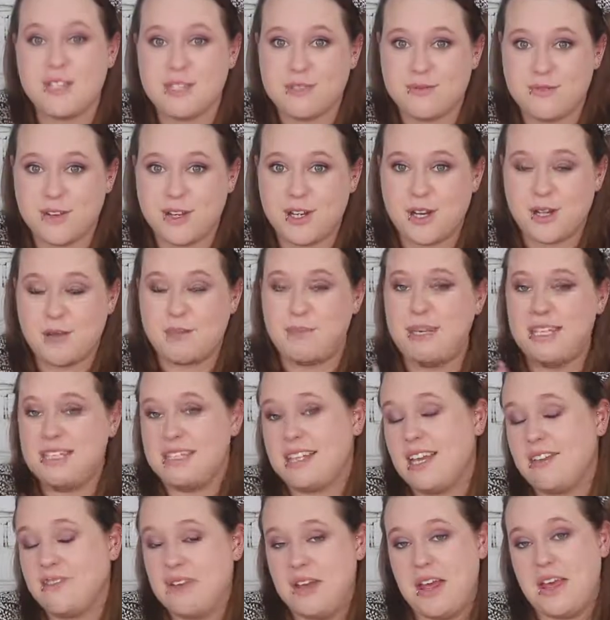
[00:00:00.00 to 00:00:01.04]
this video, please
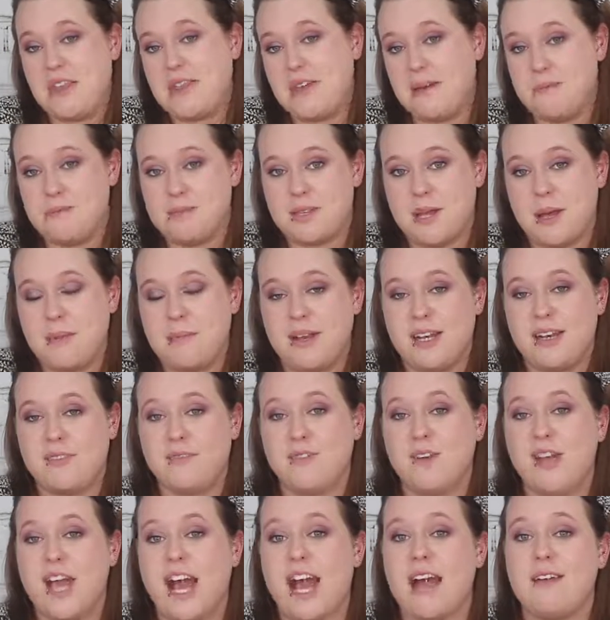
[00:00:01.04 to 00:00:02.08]
give it a thumbs up, and if
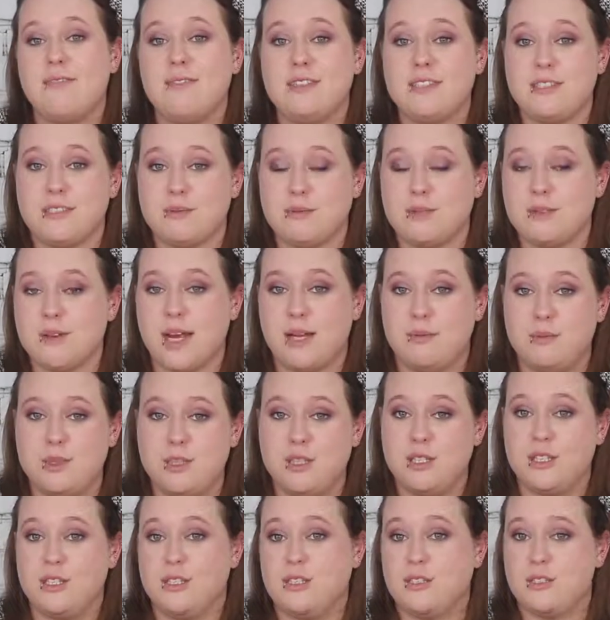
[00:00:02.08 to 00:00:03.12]
you haven't subscribed,
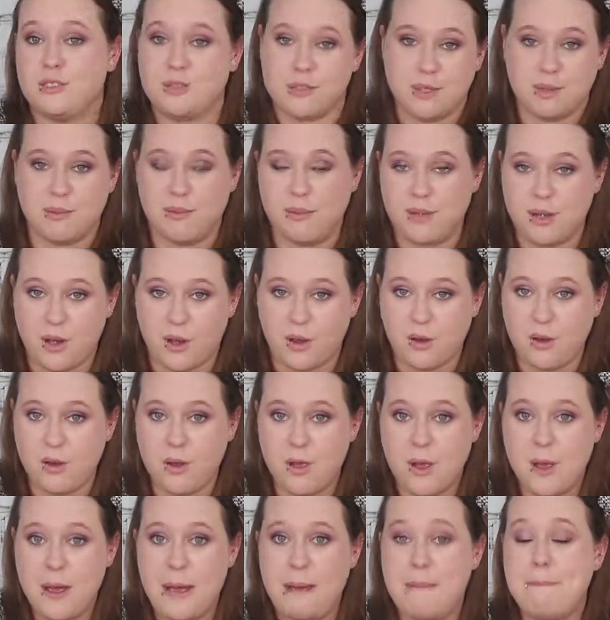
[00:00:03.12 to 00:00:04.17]
you can do so below.
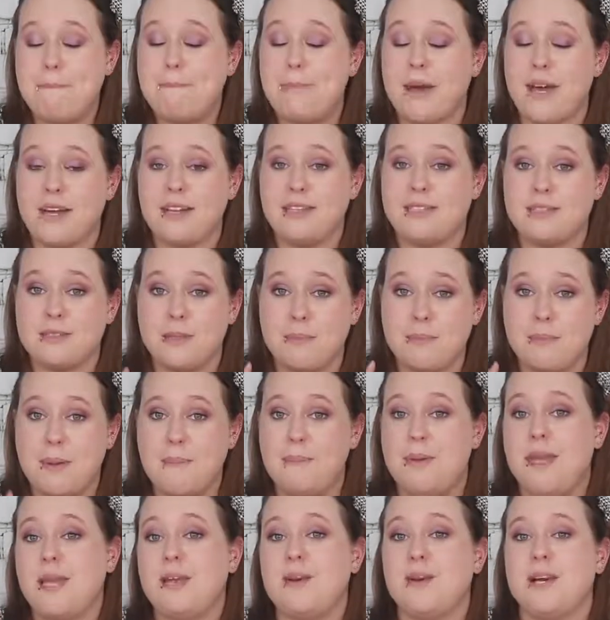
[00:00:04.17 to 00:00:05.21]
But my
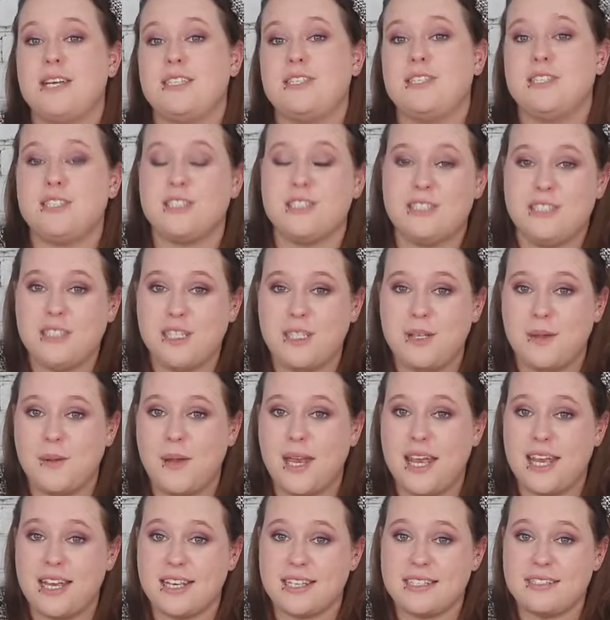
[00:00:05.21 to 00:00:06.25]
big question to you
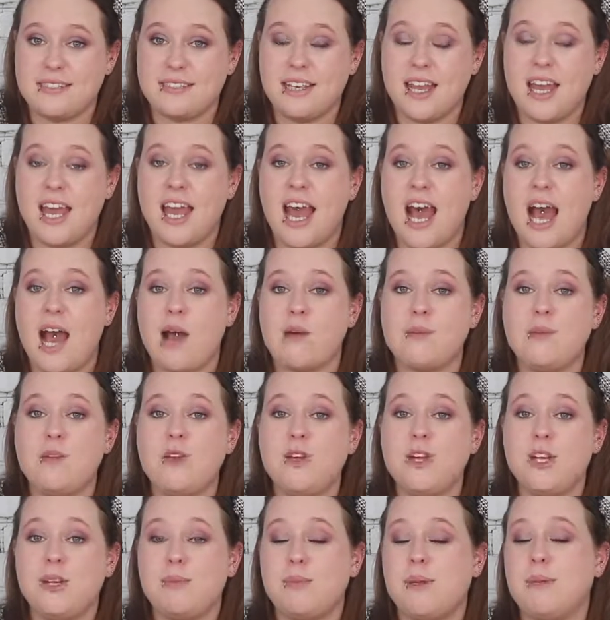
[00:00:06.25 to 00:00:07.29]
is, how are you
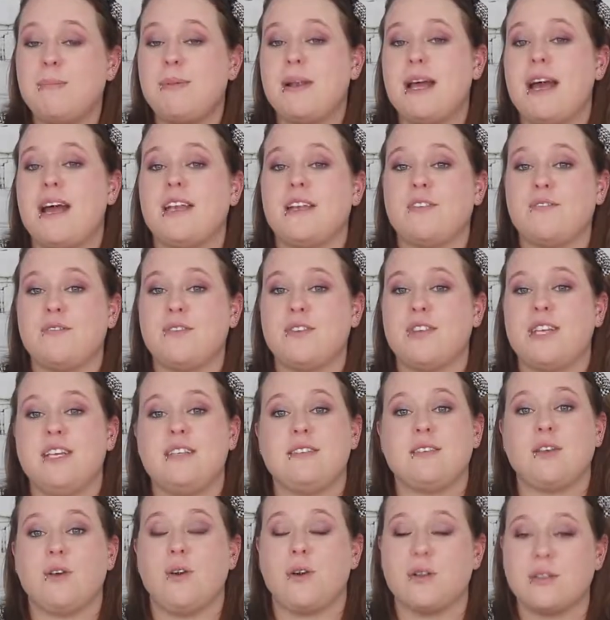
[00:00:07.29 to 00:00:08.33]
going to be planning for
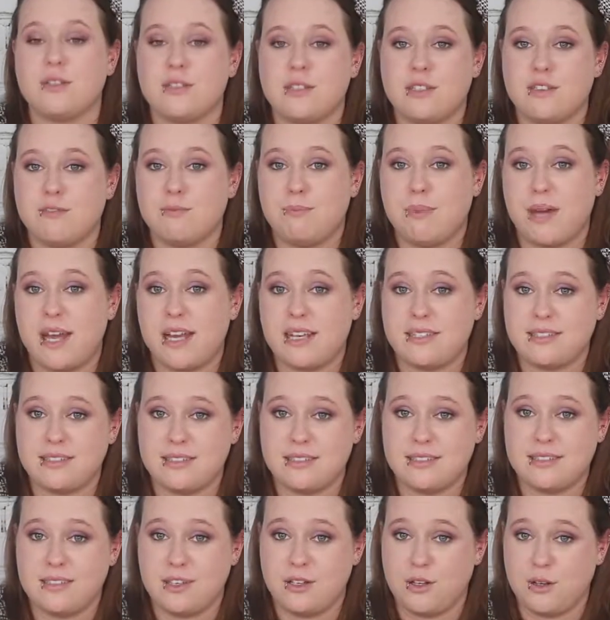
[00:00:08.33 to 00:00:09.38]
these cognitive
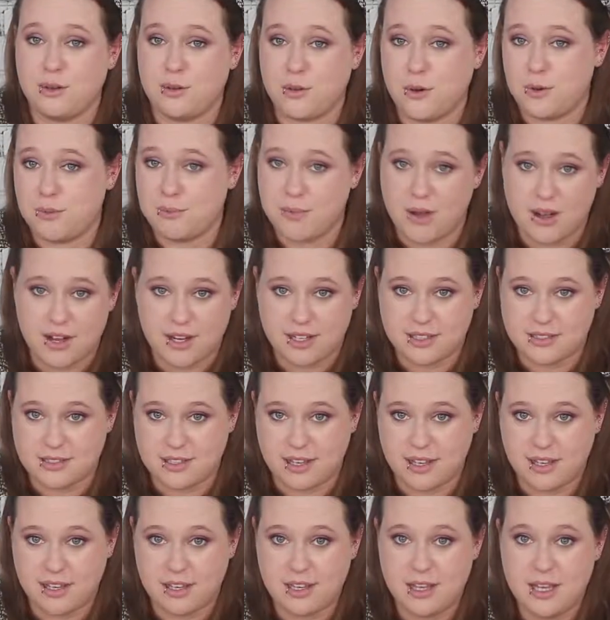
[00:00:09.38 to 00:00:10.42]
biases in your own
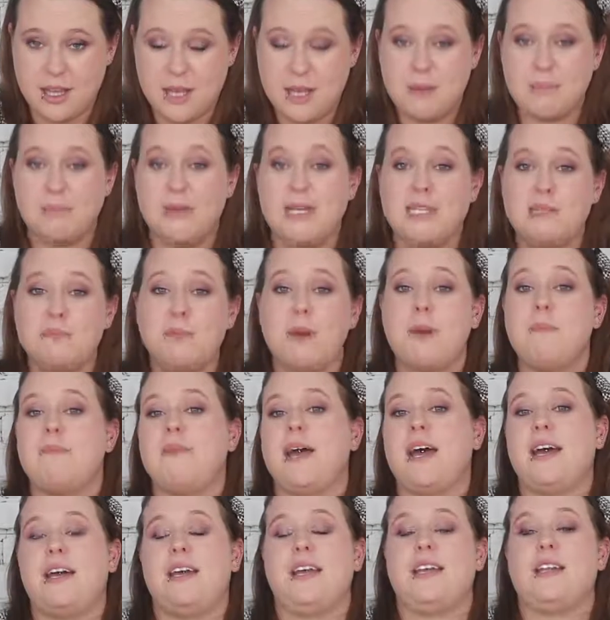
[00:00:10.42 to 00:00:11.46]
marketing? Please pop
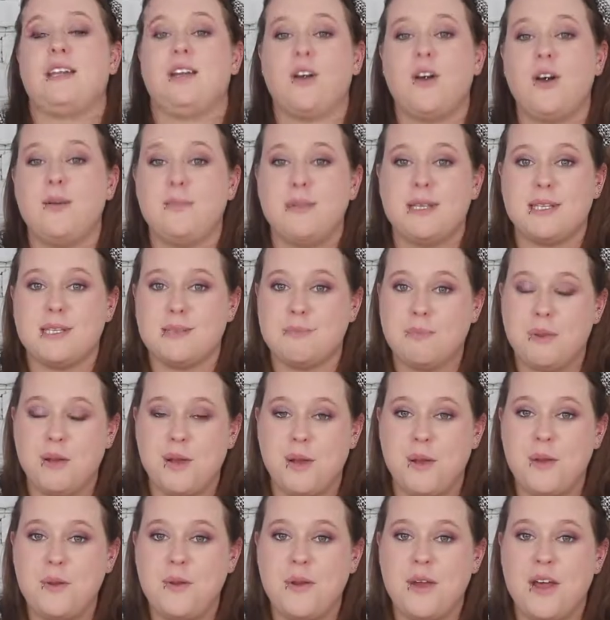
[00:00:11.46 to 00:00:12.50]
that in the comments
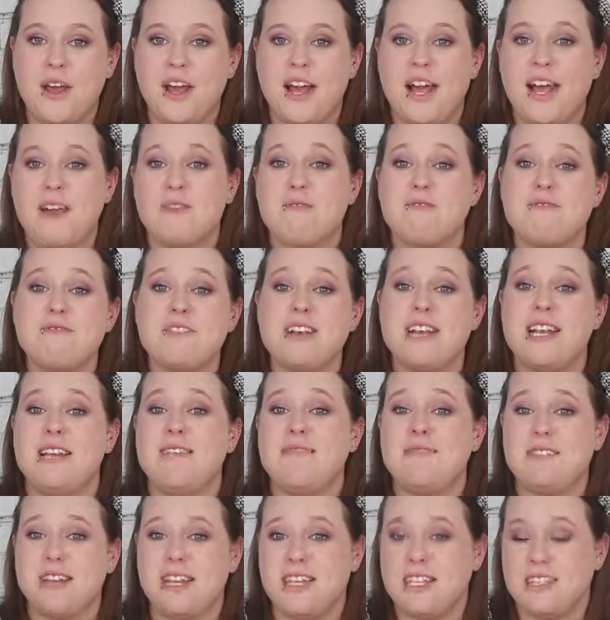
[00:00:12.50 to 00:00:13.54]
below. I
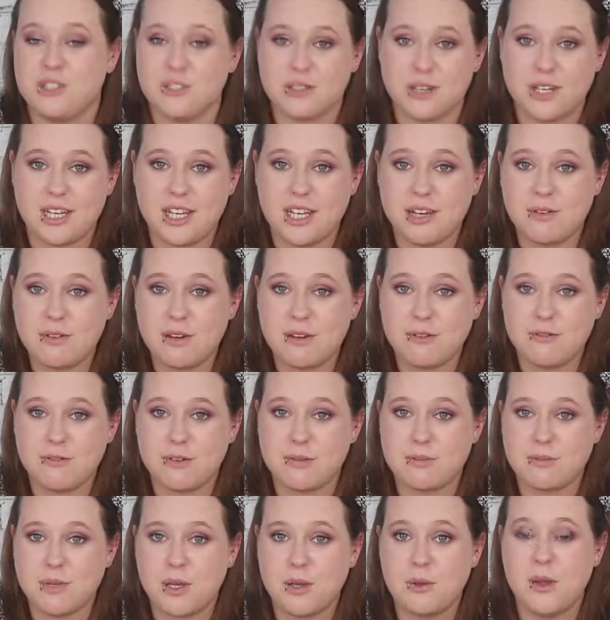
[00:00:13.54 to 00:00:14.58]
really enjoy hearing
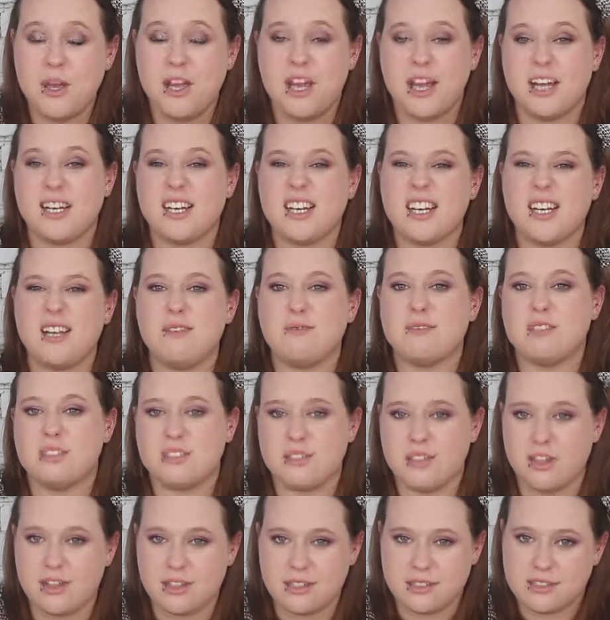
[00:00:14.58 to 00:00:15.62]
from you, and I'd love to
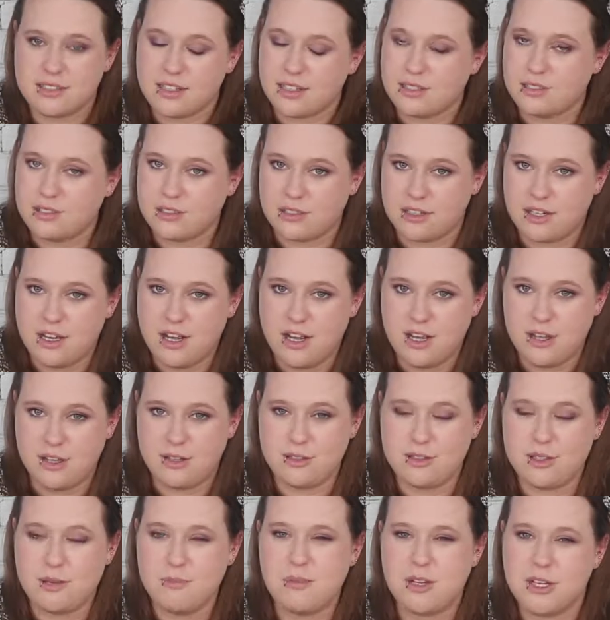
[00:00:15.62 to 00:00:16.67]
start a discussion on
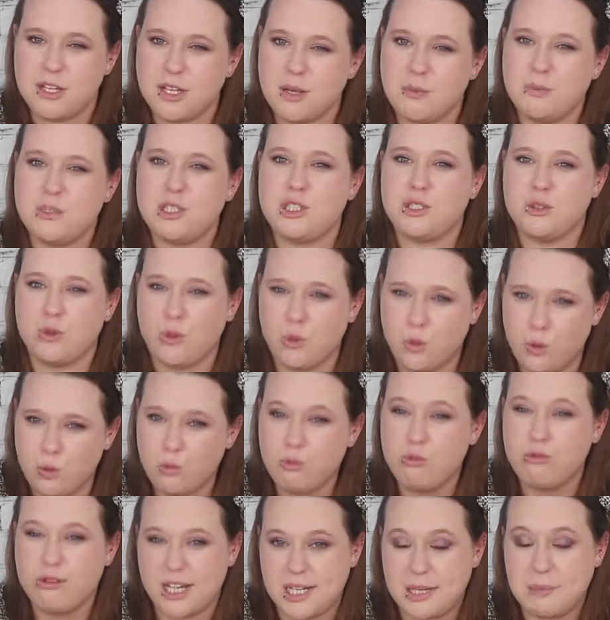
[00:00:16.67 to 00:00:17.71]
something that we should
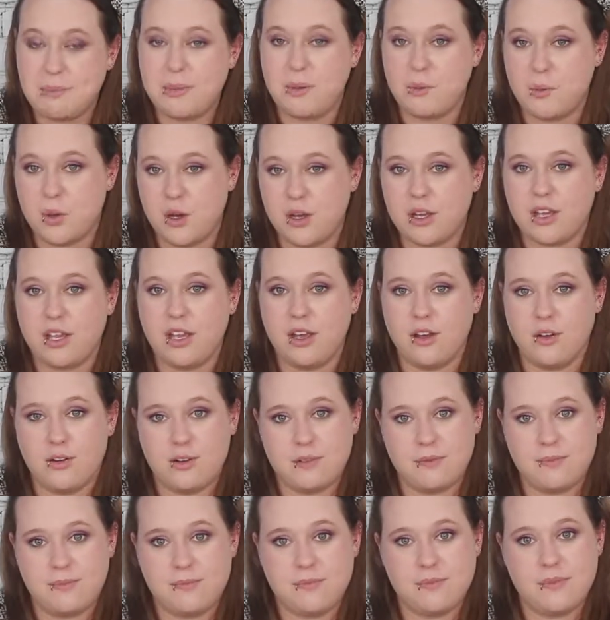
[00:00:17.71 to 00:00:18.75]
all really be working
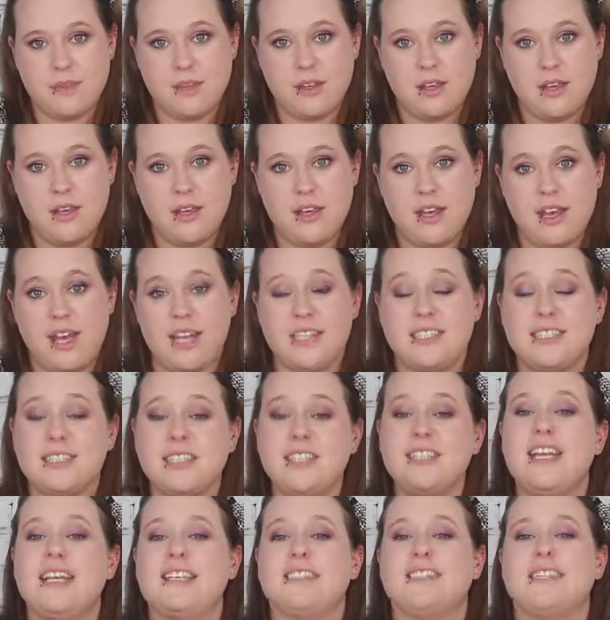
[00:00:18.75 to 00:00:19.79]
on. Until
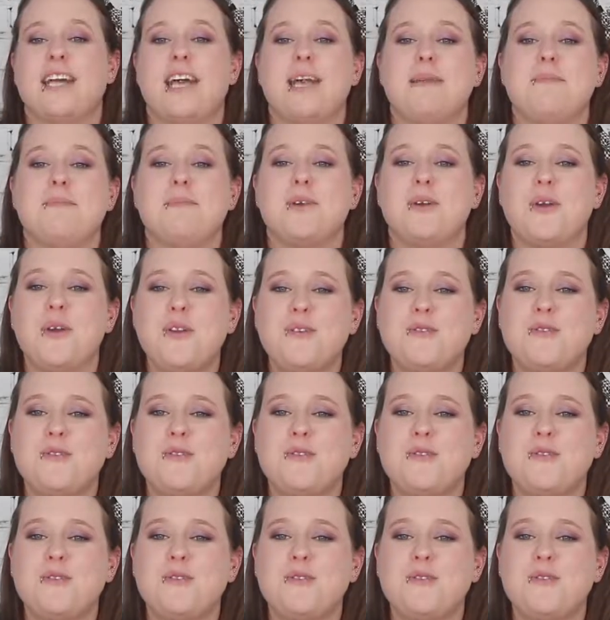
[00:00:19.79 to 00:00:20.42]
next time, go